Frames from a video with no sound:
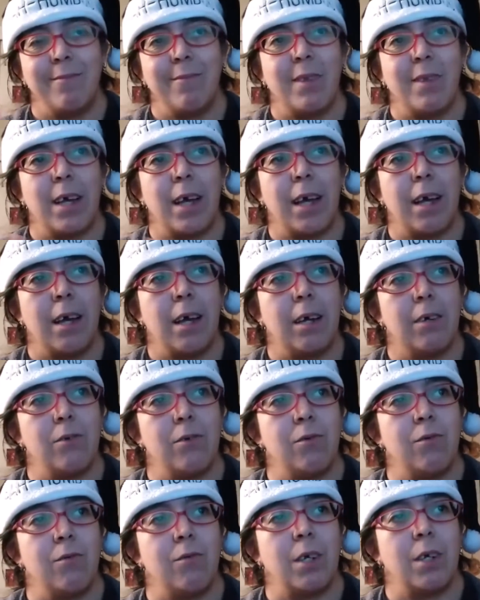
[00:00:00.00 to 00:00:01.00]
nah,
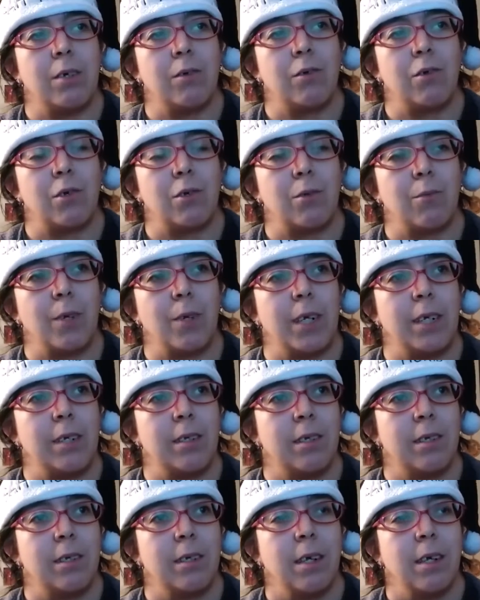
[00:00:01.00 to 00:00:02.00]
I'll just wait.